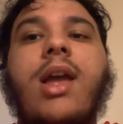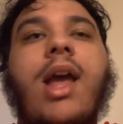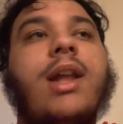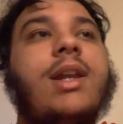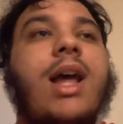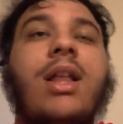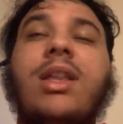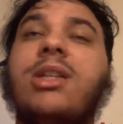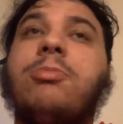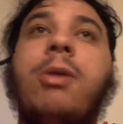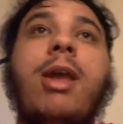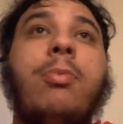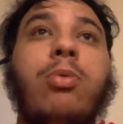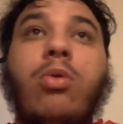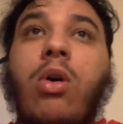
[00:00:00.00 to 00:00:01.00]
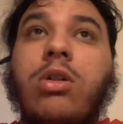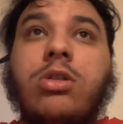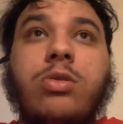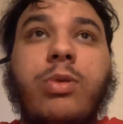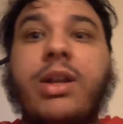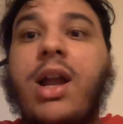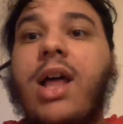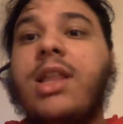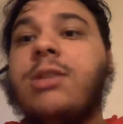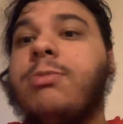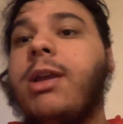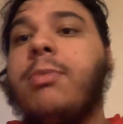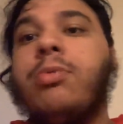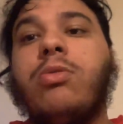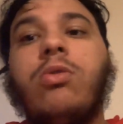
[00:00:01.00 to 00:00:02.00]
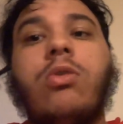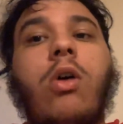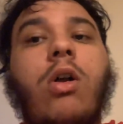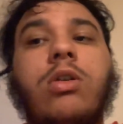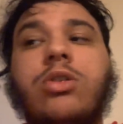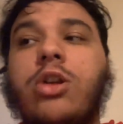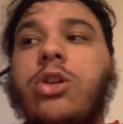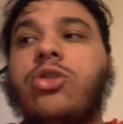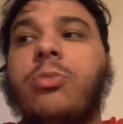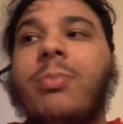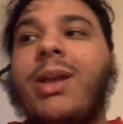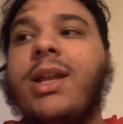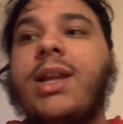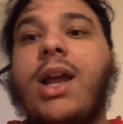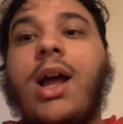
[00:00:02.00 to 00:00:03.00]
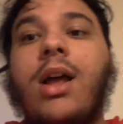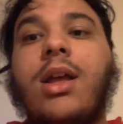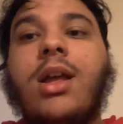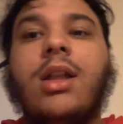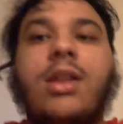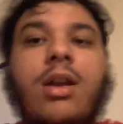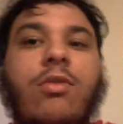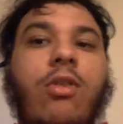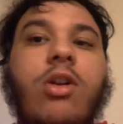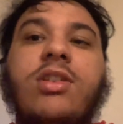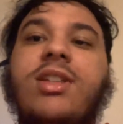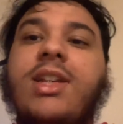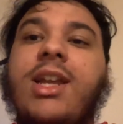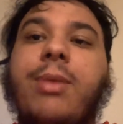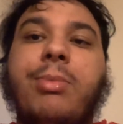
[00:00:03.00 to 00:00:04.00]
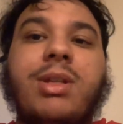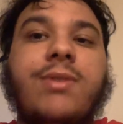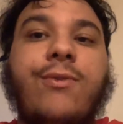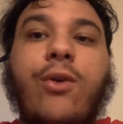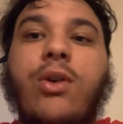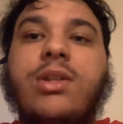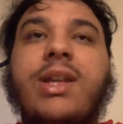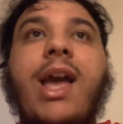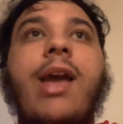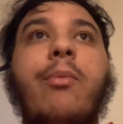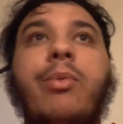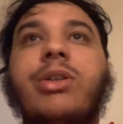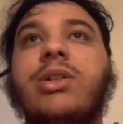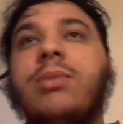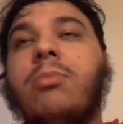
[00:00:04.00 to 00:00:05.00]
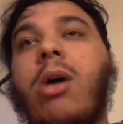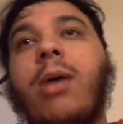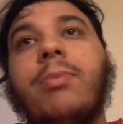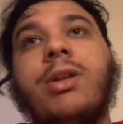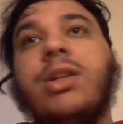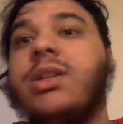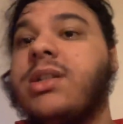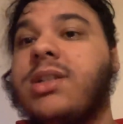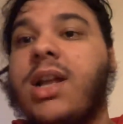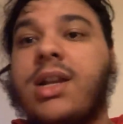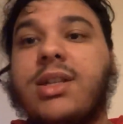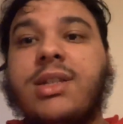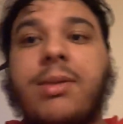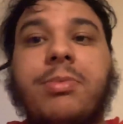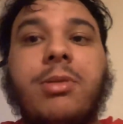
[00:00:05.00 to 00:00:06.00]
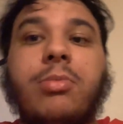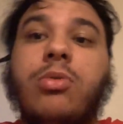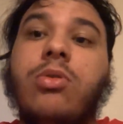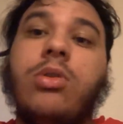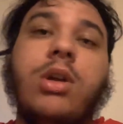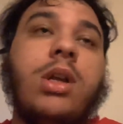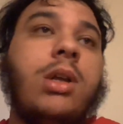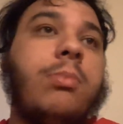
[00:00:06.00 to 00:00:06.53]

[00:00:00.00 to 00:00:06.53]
And now there's people on Twitter, there's people on social media that are roasting him in his first game, which in my opinion is unacceptable,